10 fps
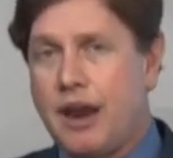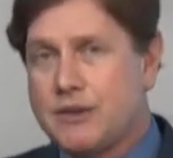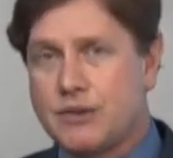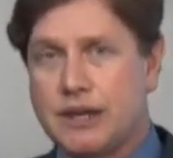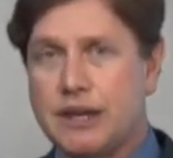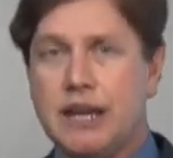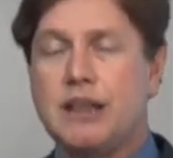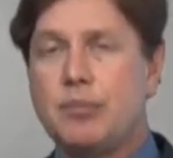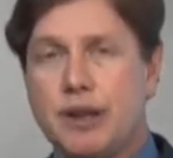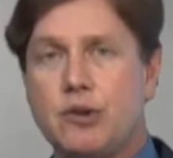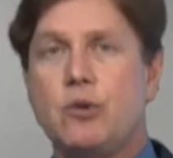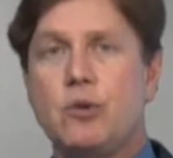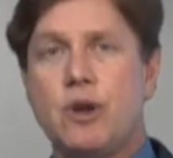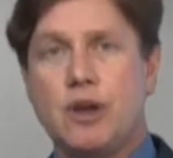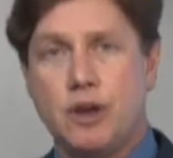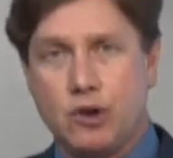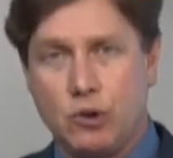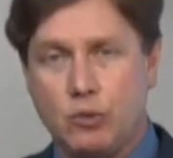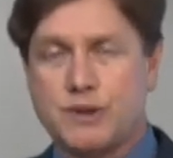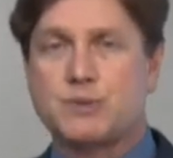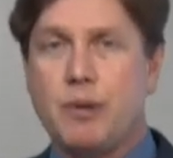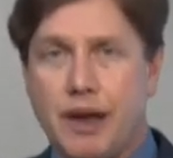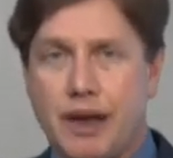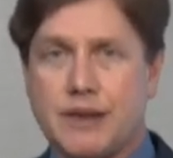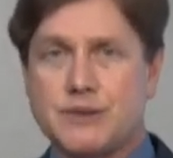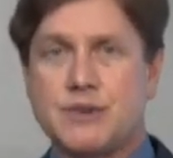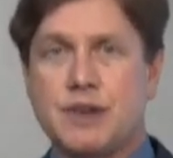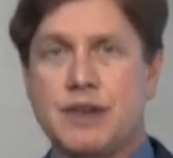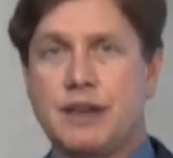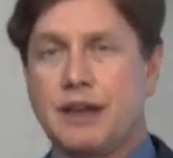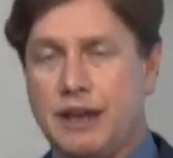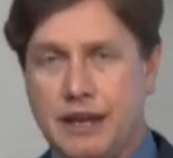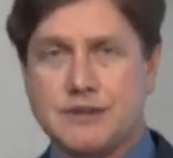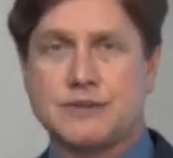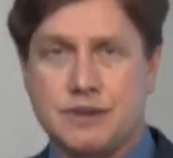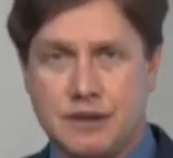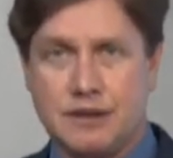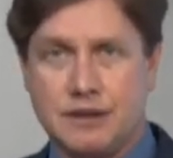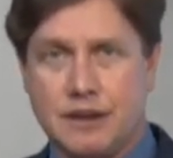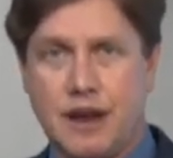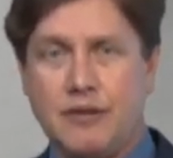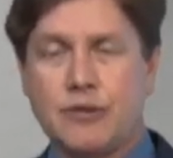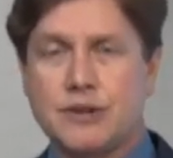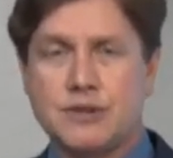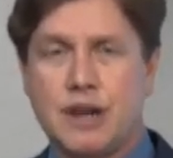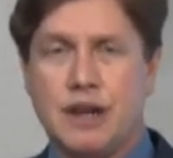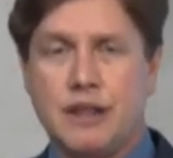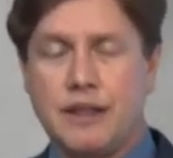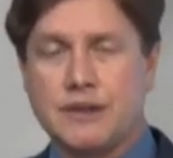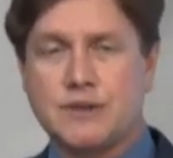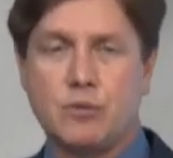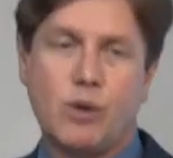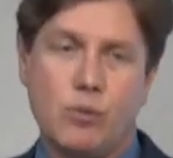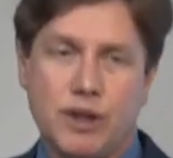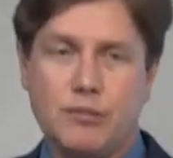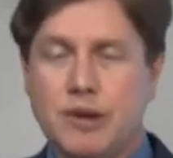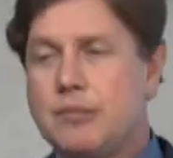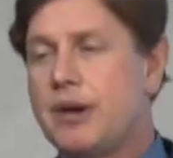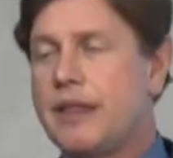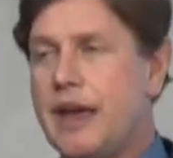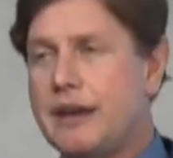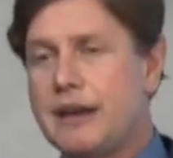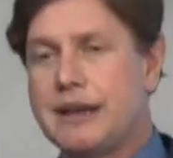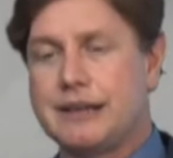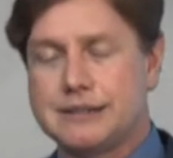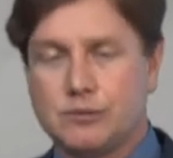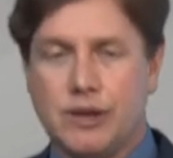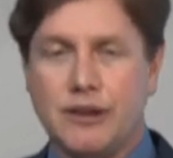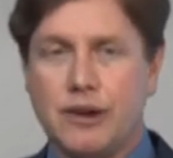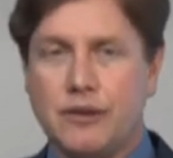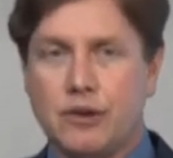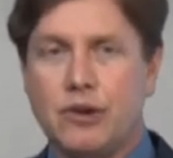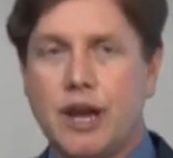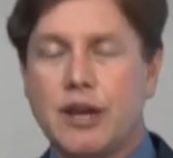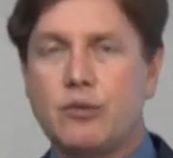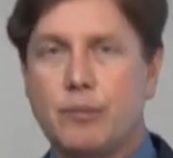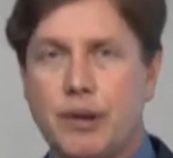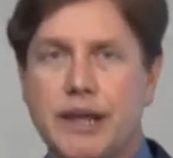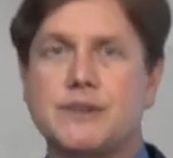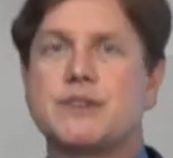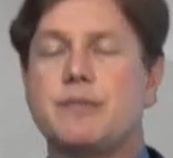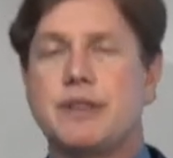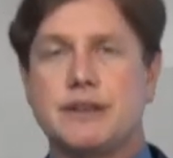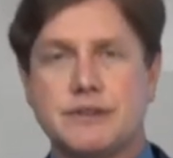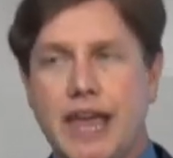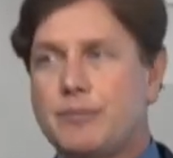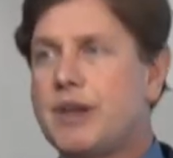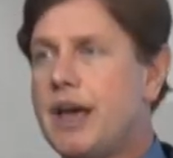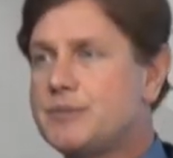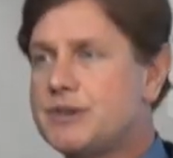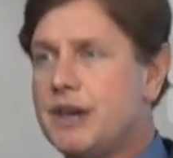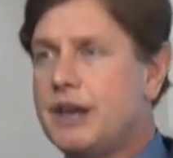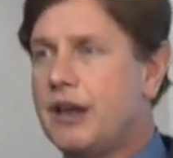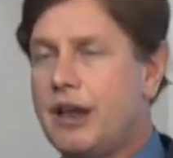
honestly, anybody who who responds gets the the coverage. They said, well, what do you mean by that? I said, well, they're, they're looking to replace some of these laptops.